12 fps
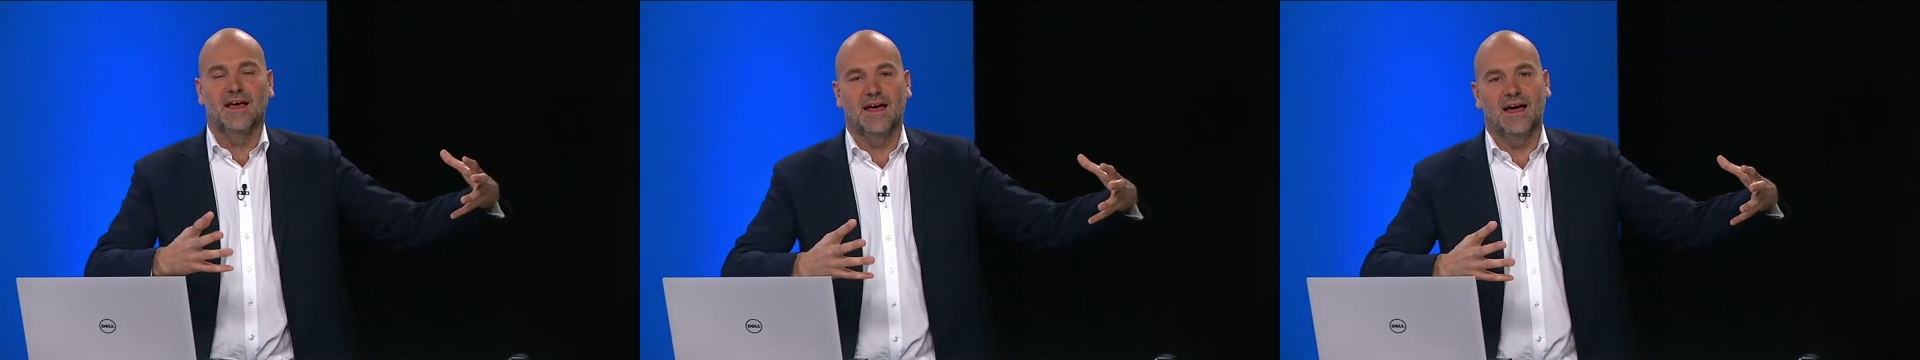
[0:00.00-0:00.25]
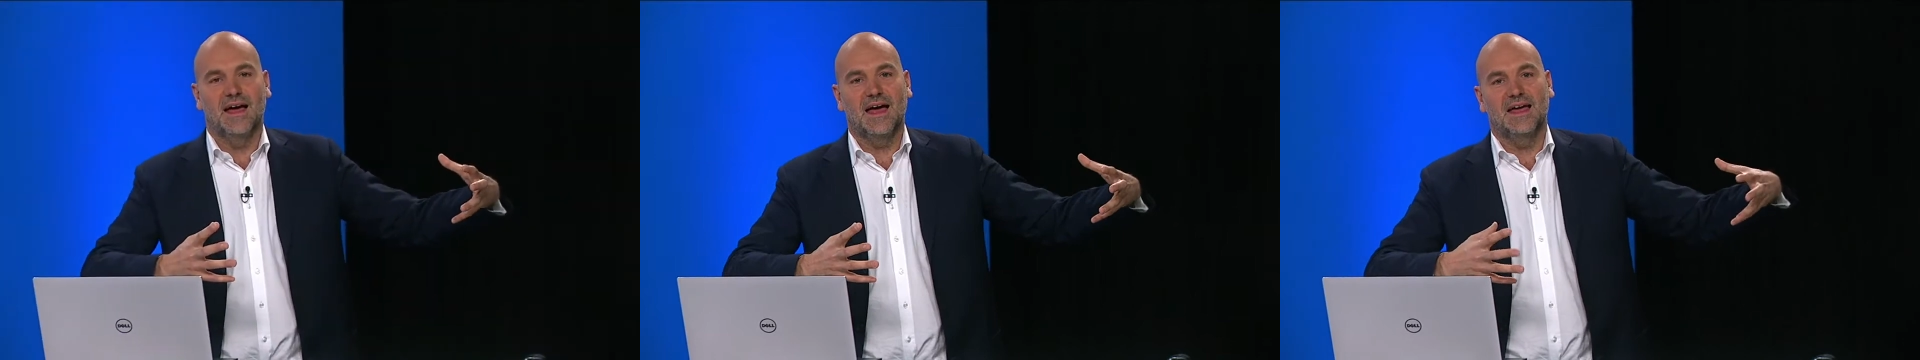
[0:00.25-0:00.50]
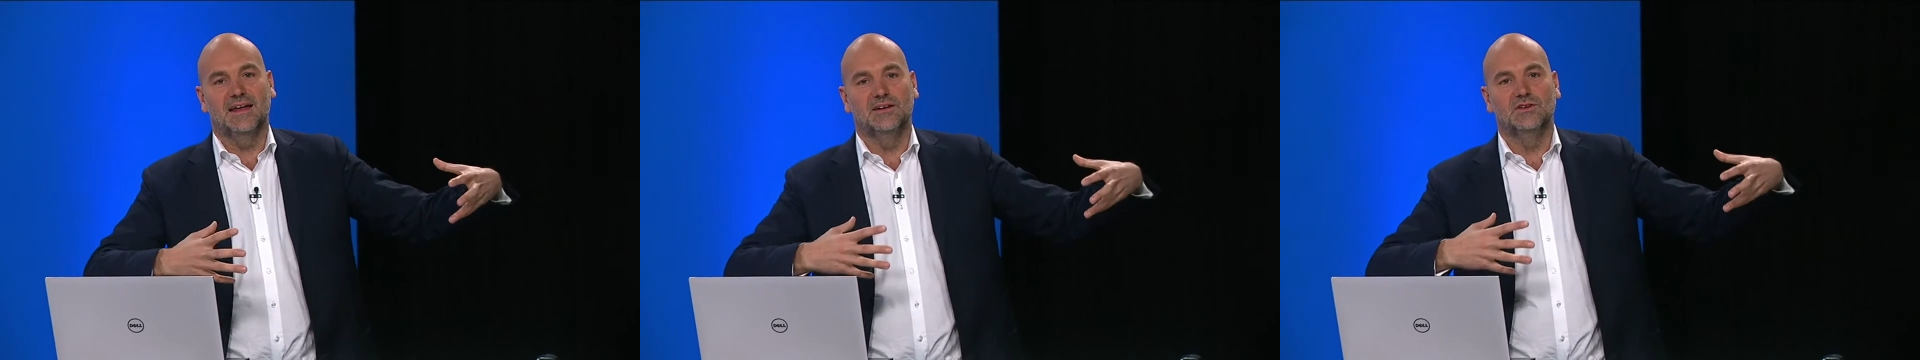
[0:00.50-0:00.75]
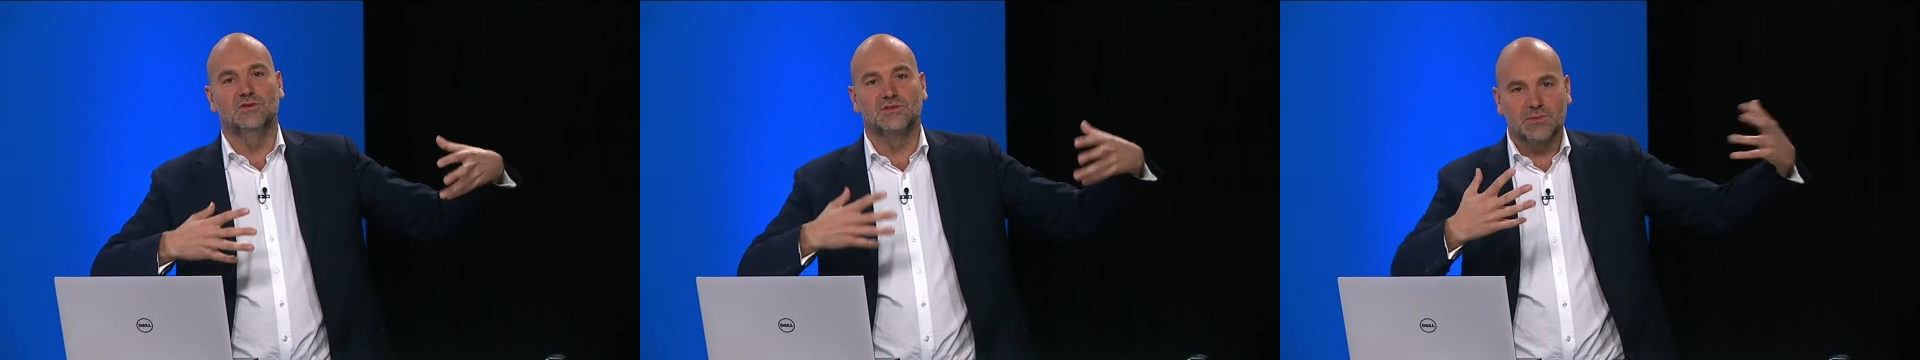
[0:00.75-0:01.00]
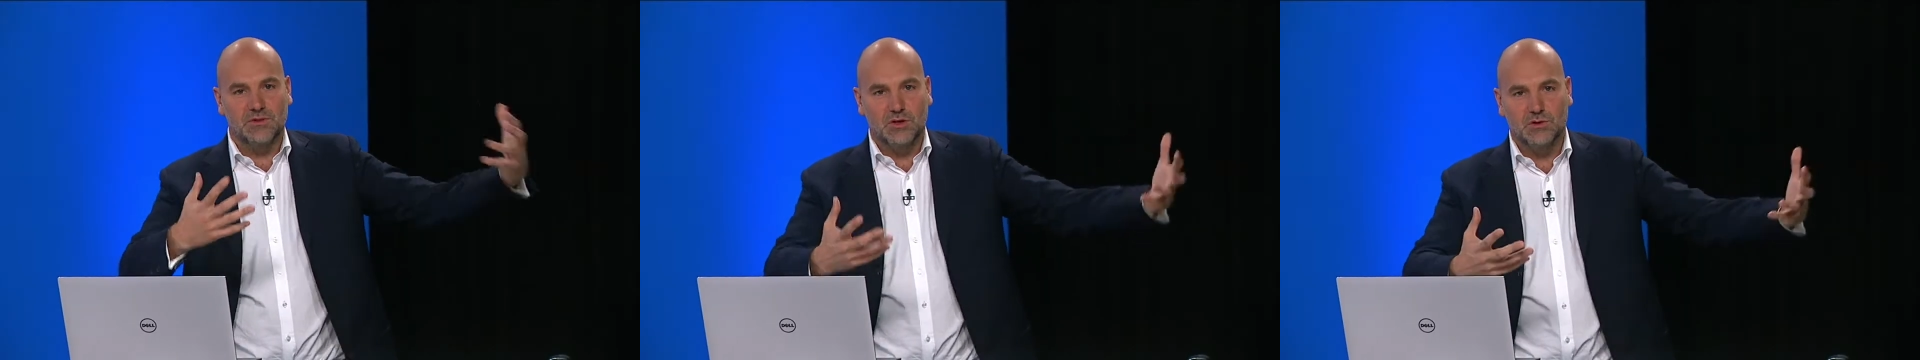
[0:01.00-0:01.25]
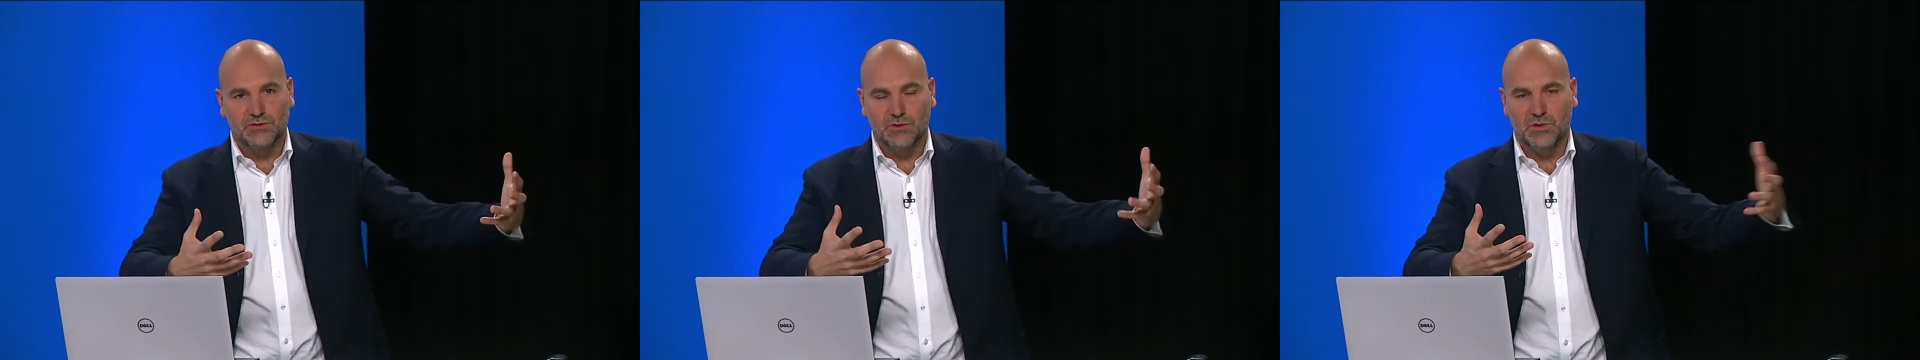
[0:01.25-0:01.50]
and do something
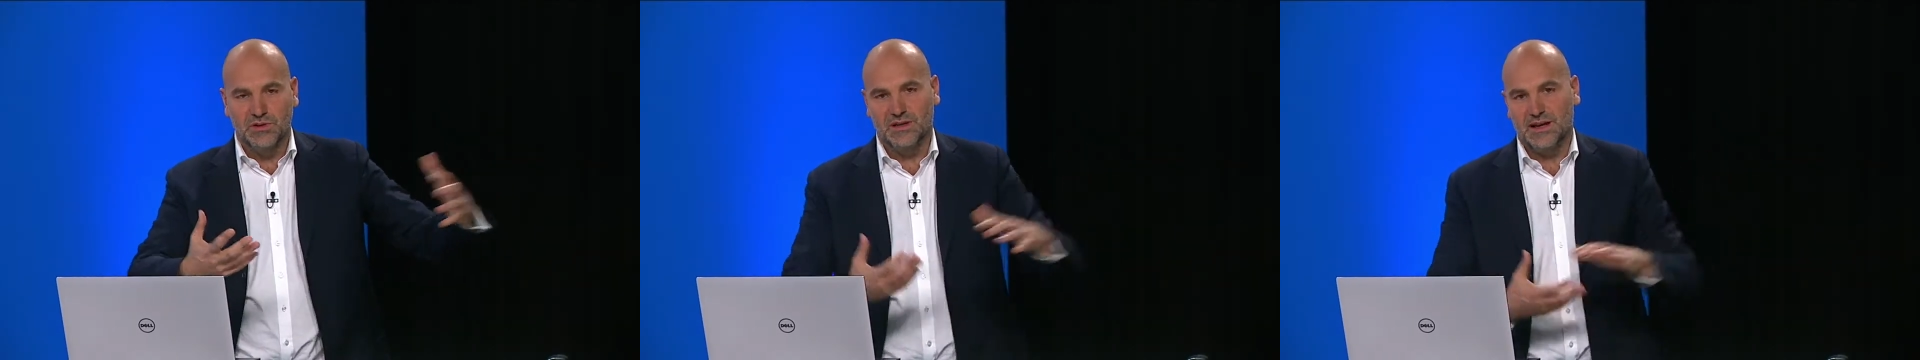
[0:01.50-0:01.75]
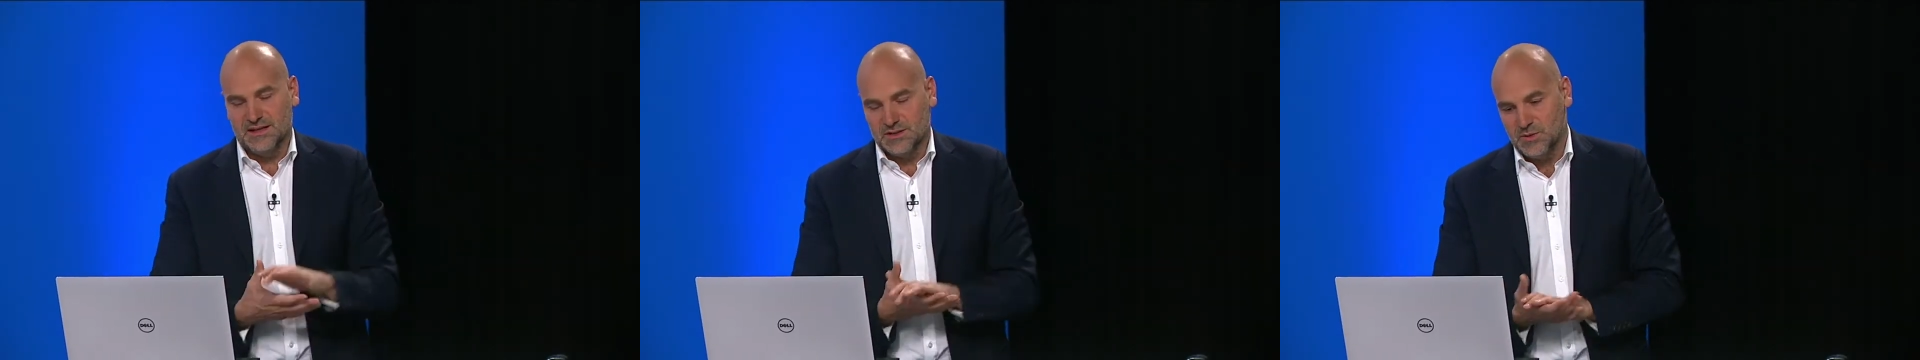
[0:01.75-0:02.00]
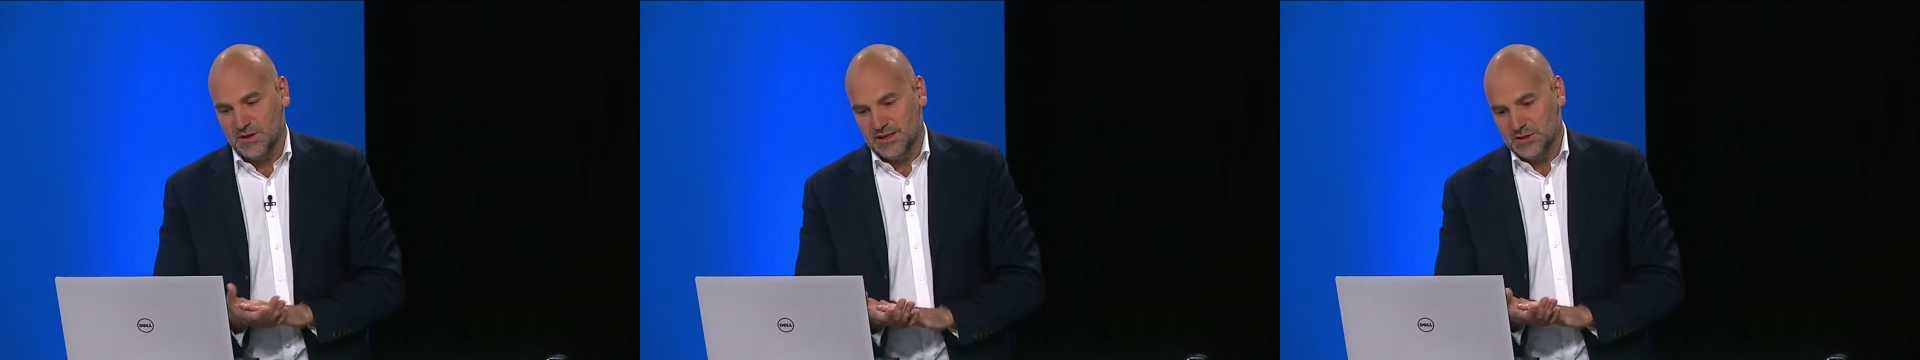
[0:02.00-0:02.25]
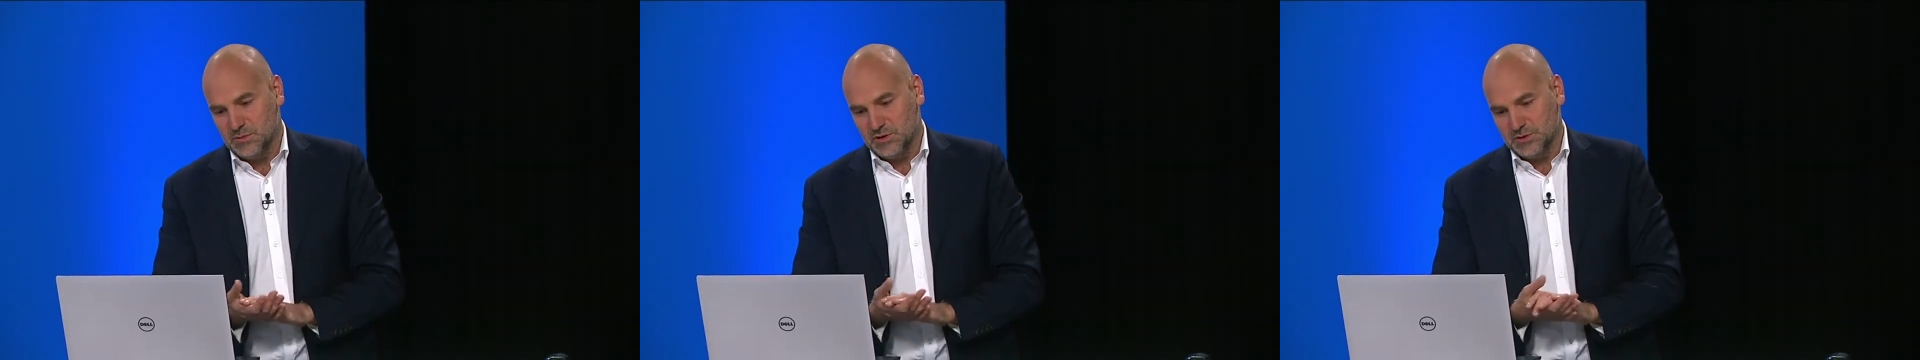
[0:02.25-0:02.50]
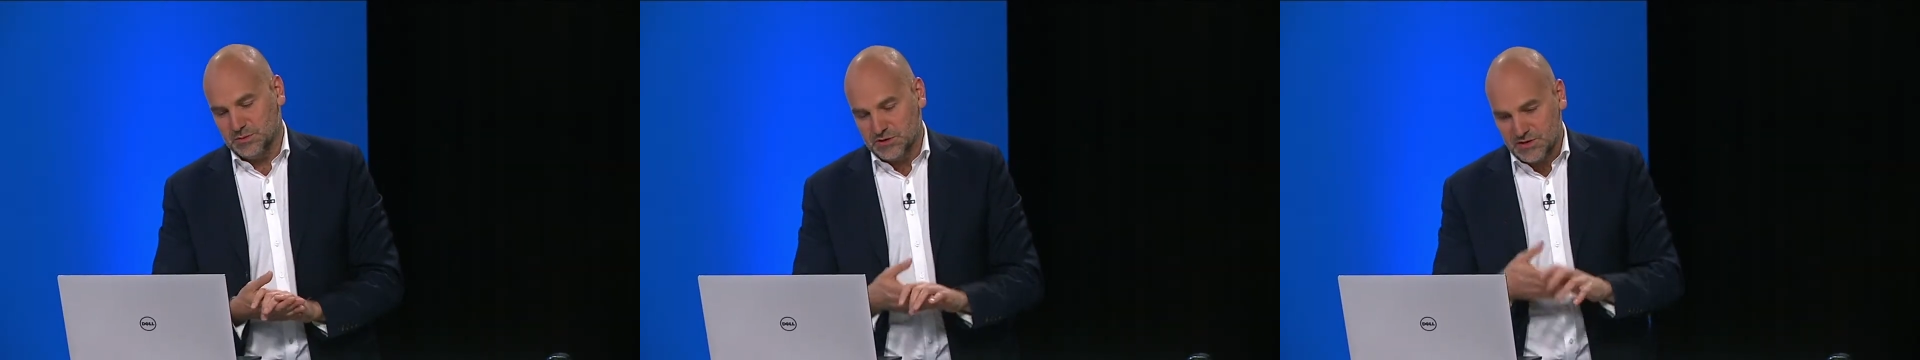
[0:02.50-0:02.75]
useful with it as quickly as possible.